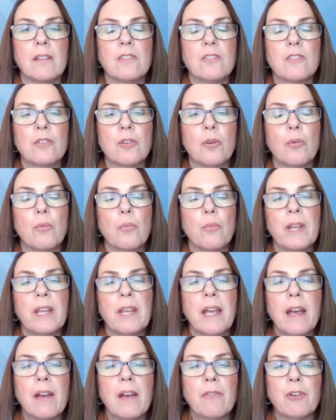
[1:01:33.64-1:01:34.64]
so we
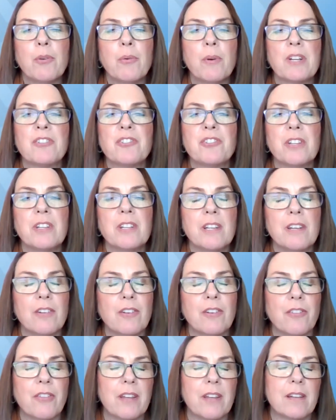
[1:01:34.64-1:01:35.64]
have a question
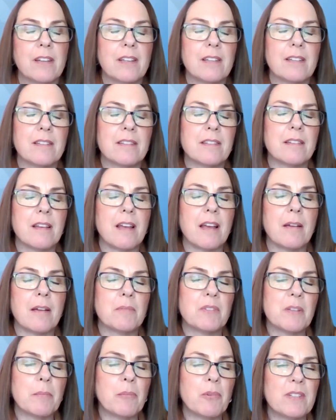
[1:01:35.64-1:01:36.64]
here that is
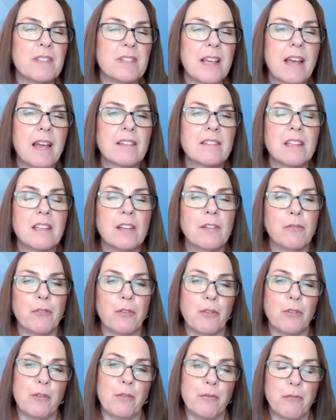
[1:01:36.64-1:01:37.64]
someone's asking
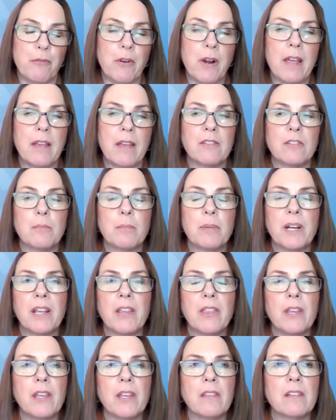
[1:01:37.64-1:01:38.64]
for their friend, but I
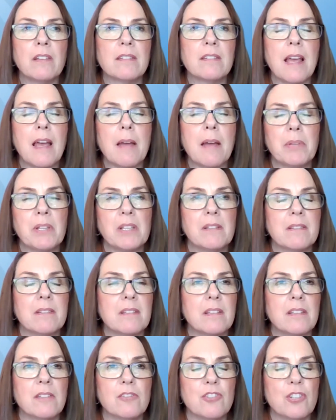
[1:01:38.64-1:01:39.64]
think this happens
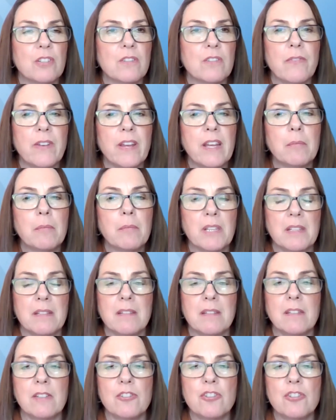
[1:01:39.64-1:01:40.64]
in just
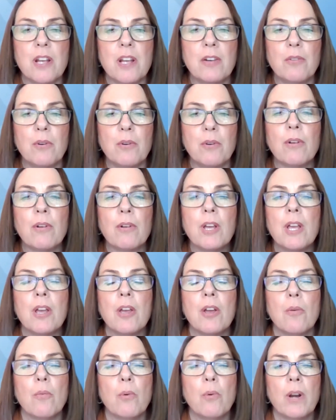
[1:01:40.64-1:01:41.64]
families in general,
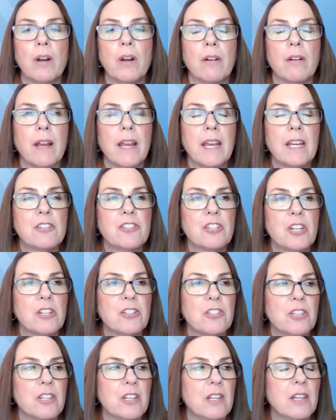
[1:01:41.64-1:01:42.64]
where
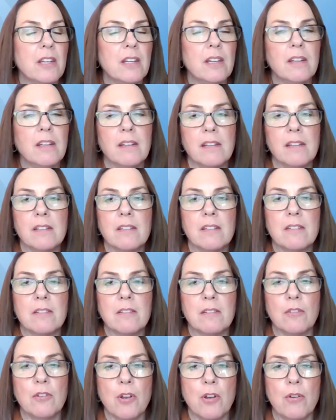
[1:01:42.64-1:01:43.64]
HHT is
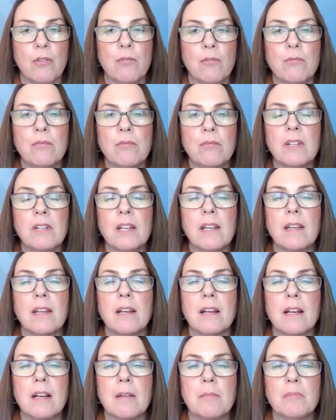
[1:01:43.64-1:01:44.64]
known
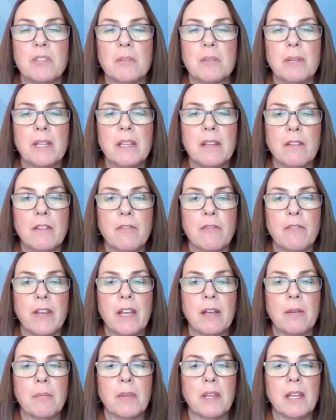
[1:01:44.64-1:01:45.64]
to be in the
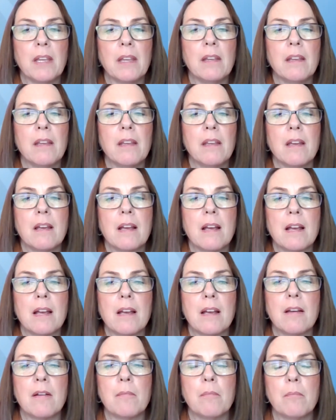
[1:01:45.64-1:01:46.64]
family,
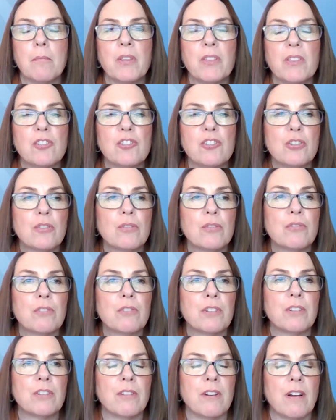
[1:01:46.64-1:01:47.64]
but the
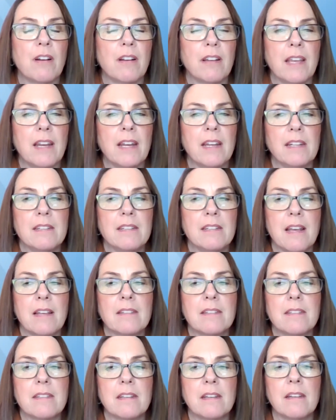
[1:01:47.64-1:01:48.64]
children are not getting
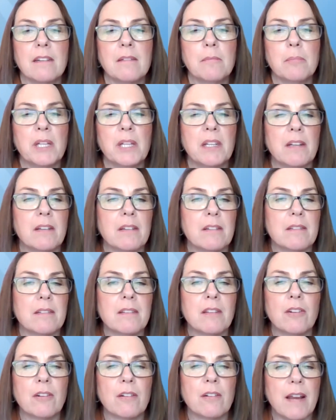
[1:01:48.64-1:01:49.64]
tested because
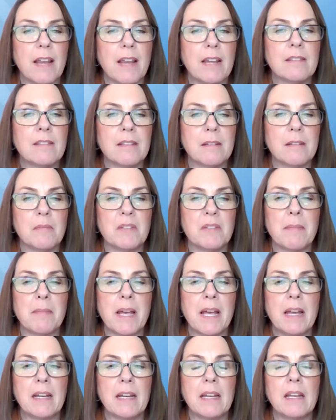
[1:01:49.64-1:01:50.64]
they're
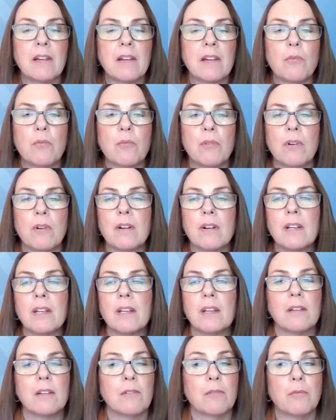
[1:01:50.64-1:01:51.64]
asymptomatic or
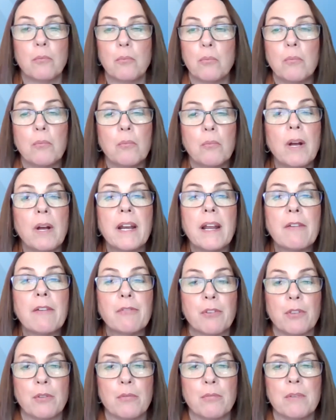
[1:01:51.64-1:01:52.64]

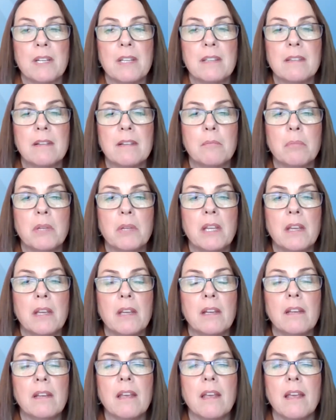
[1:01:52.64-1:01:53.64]
whatever the reason
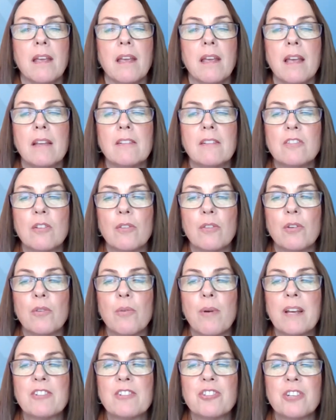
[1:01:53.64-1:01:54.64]
being. And so the
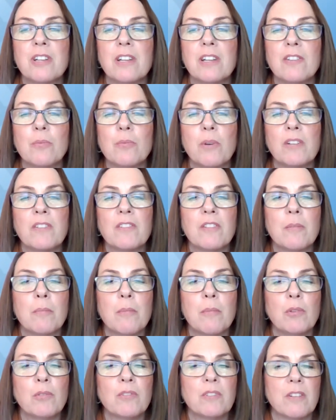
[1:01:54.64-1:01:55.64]
question is, what's the
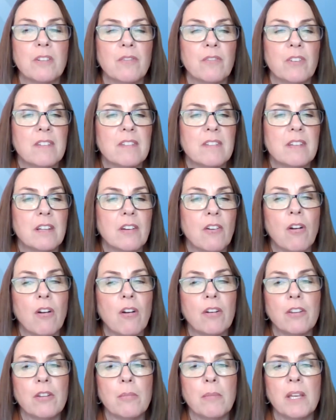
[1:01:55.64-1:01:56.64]
most convincing
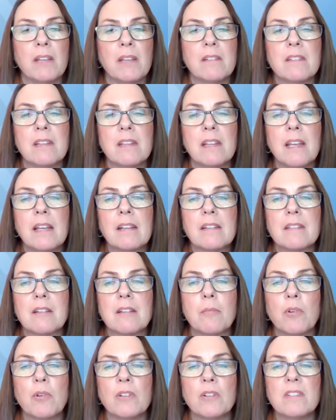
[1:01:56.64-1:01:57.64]
argument to get
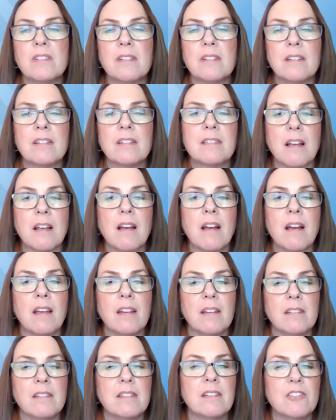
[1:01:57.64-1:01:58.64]
someone to
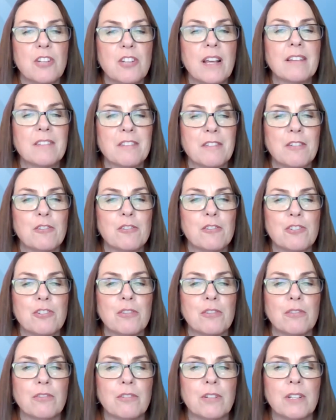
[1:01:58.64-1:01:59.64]
decide to test their
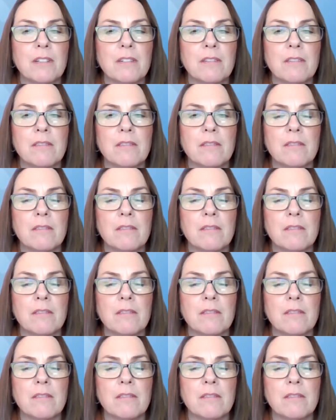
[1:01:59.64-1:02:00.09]
children?